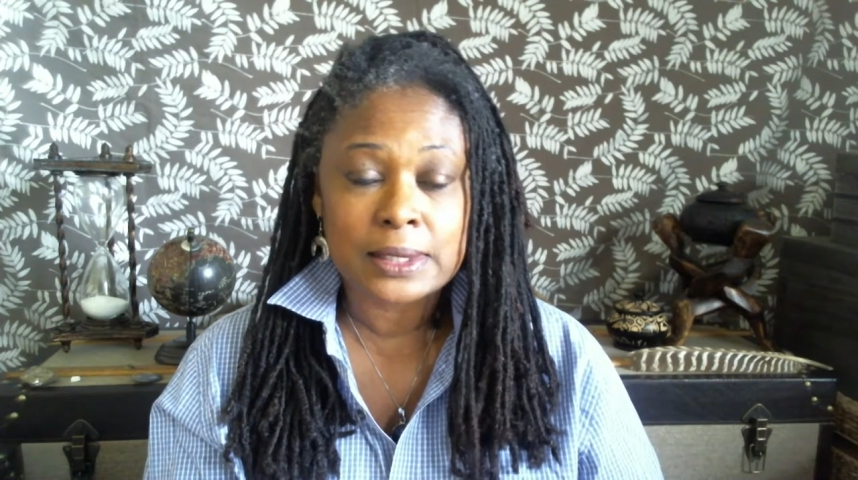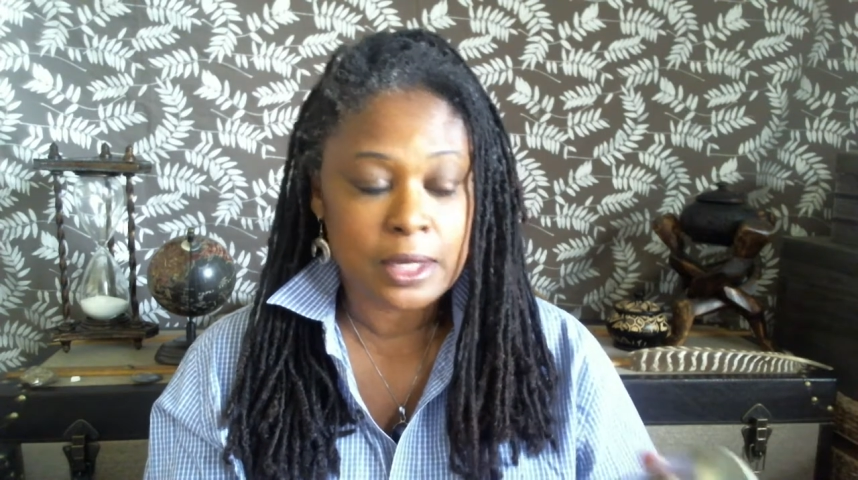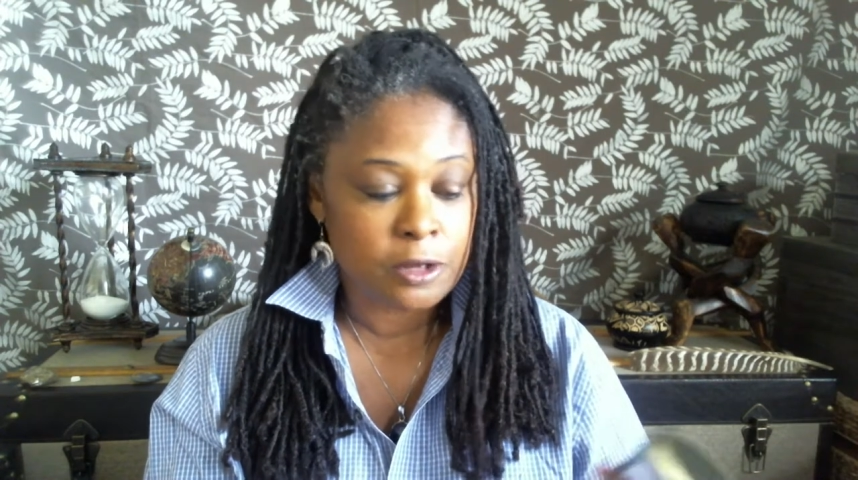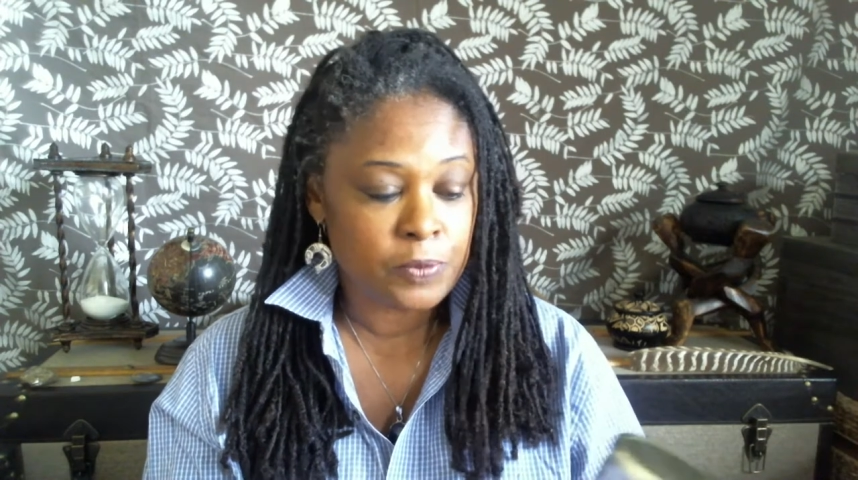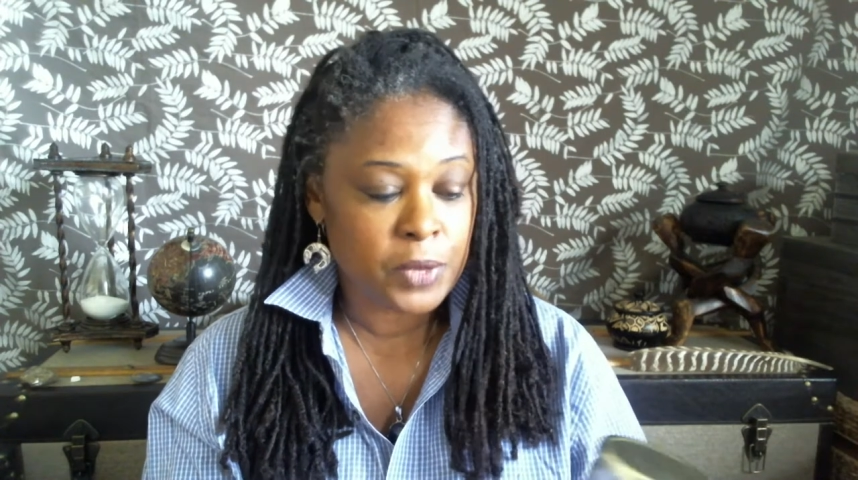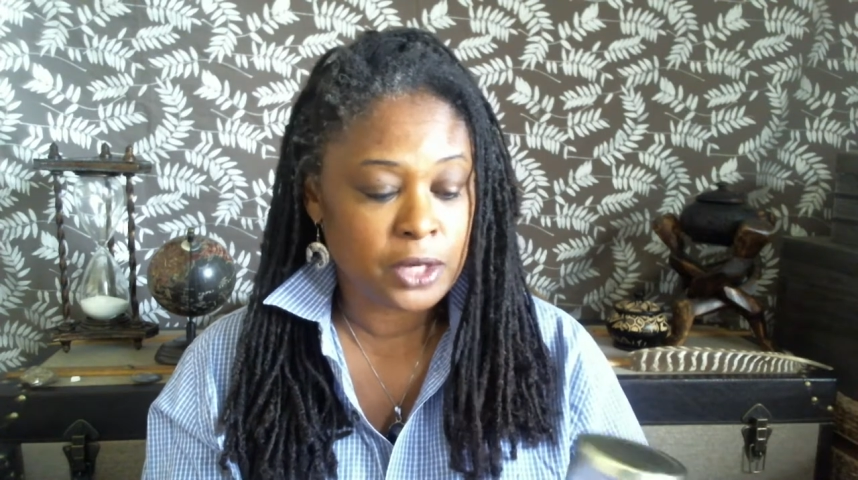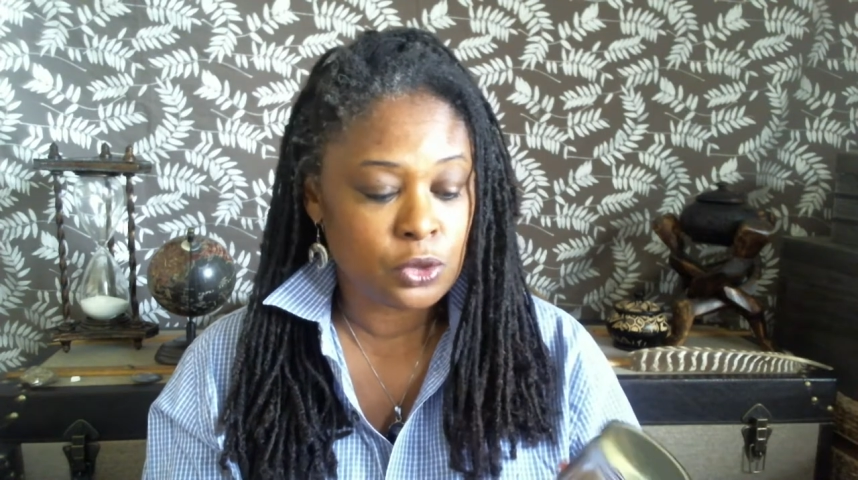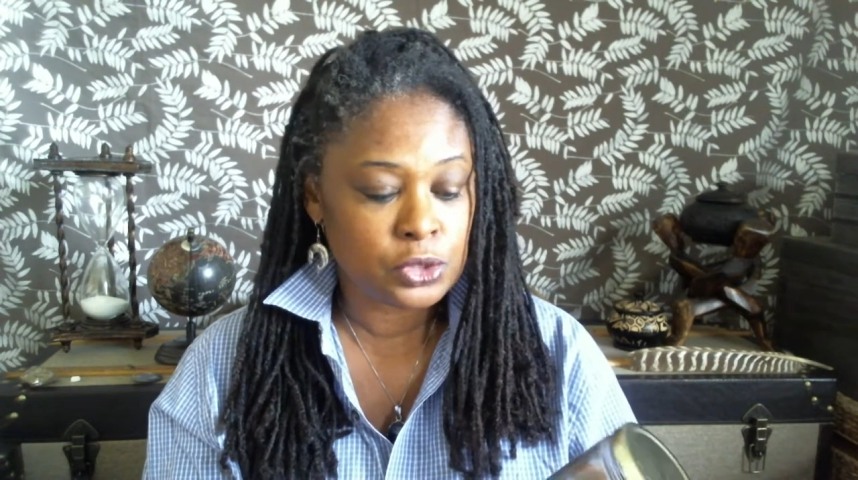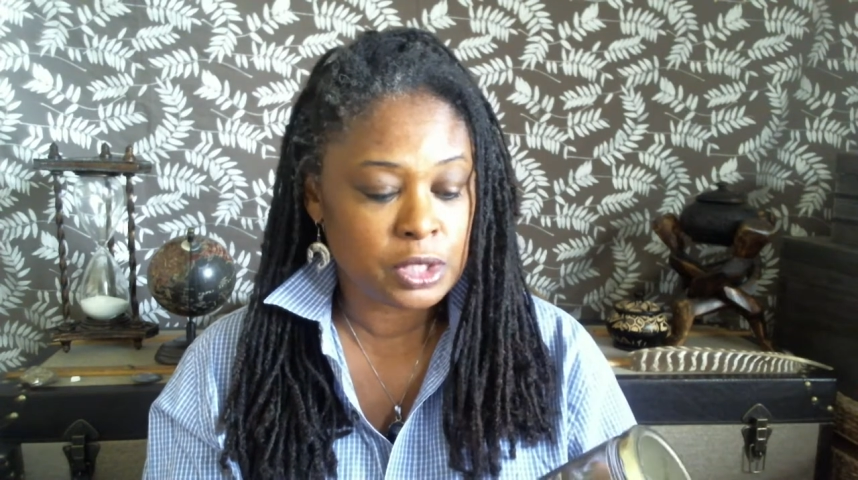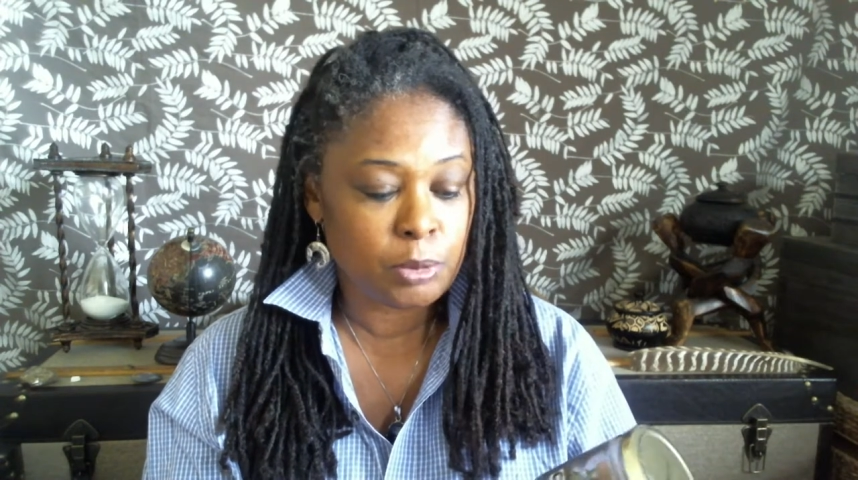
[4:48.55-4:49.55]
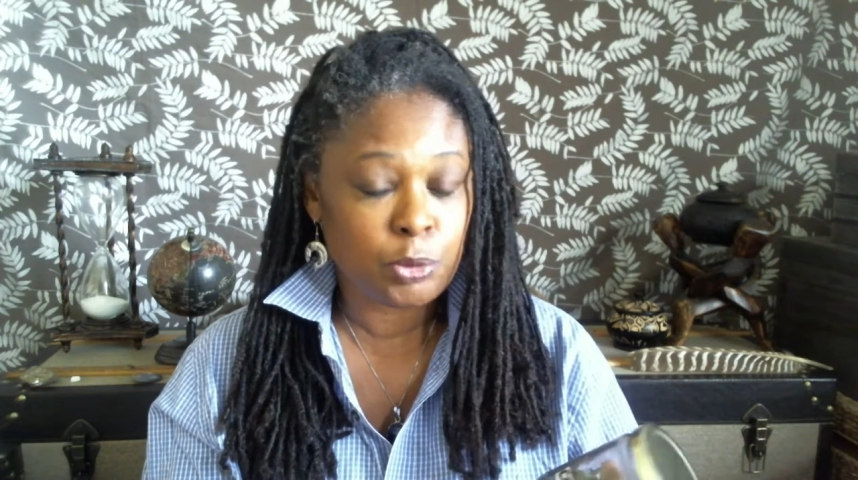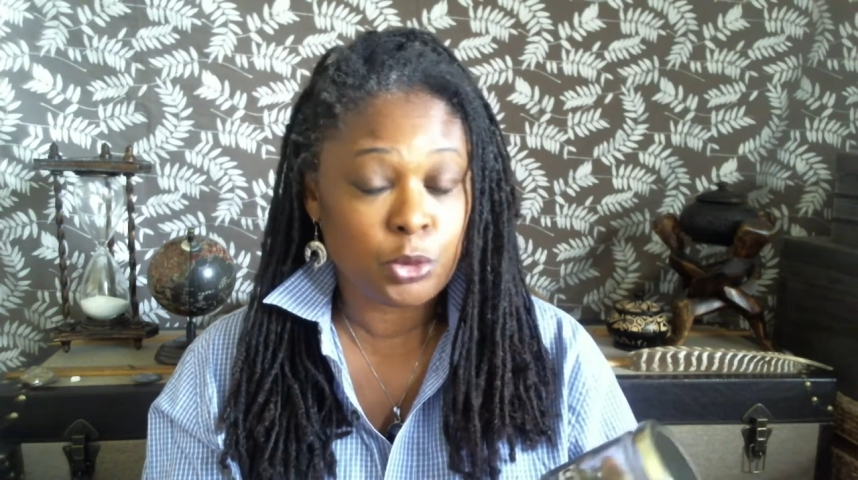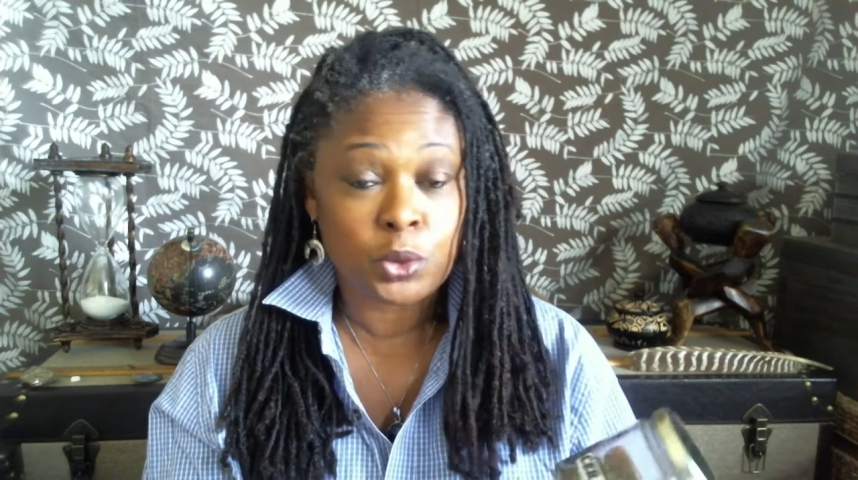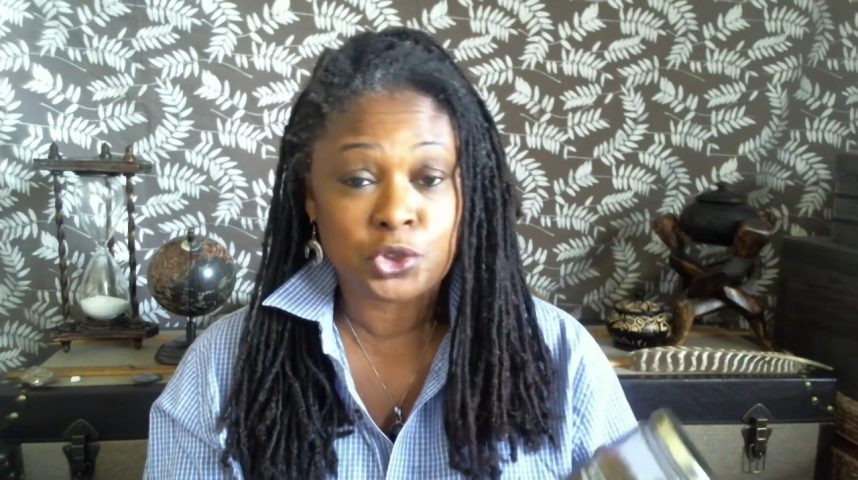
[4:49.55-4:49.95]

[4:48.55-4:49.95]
I know some people will